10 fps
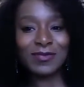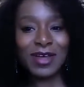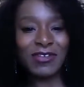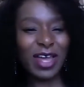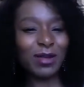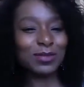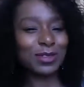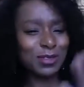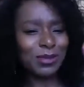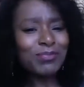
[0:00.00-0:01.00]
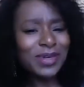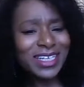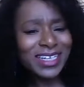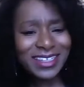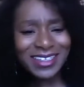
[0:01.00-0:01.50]
I've helped
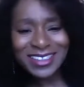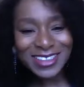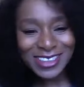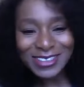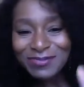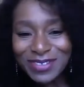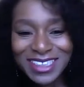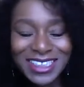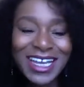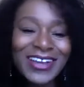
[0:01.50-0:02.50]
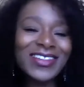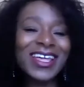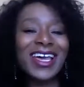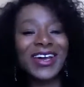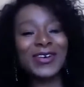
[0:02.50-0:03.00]
somebody out
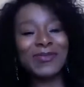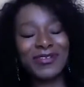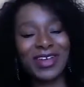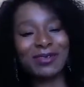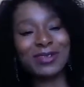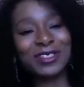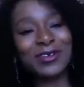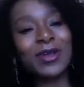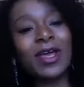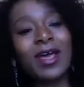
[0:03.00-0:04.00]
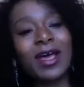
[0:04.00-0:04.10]
there. I hope I've helped you.